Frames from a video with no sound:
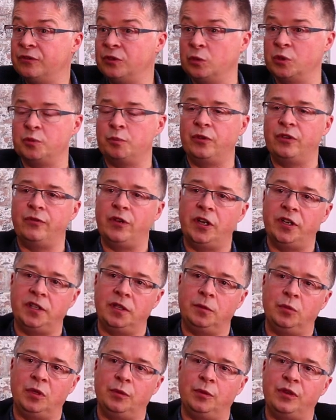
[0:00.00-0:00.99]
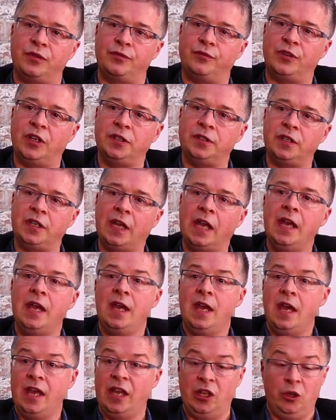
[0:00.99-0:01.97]
It was providing me with funding.
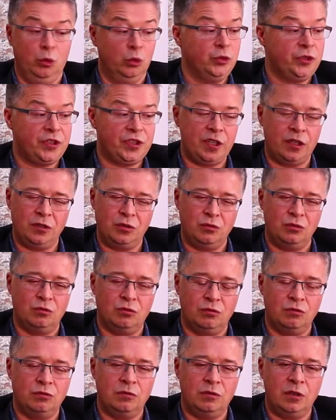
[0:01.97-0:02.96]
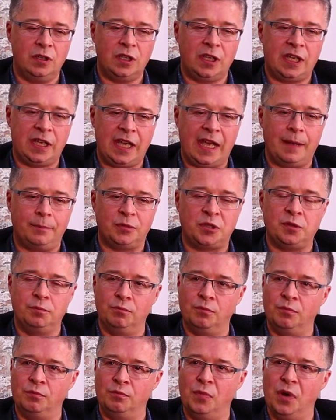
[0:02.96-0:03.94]
It also kept
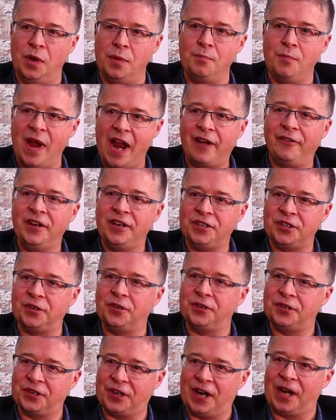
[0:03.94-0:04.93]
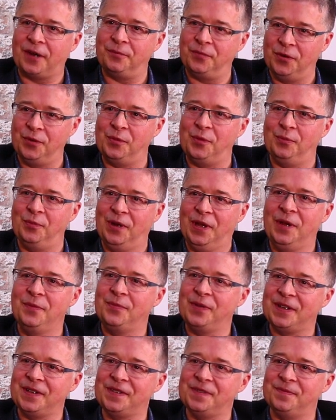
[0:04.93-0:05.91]
my marriage on track, probably,
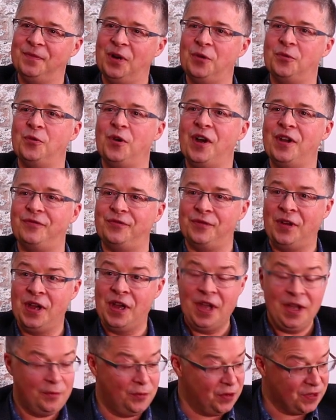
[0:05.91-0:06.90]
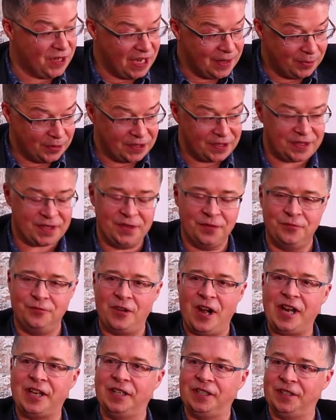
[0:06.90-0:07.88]
because my wife was able to still
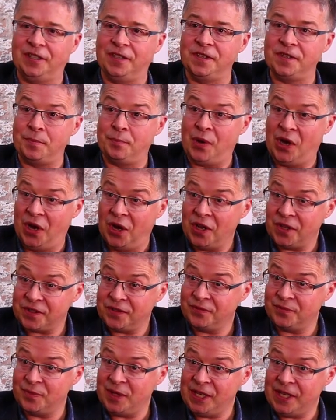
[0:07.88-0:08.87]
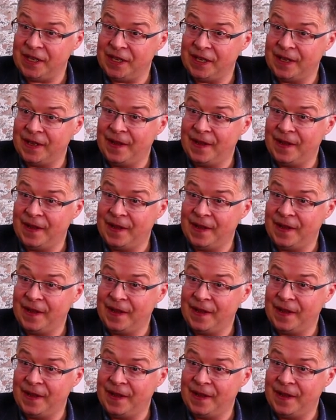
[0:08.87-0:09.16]
recognise a part of me.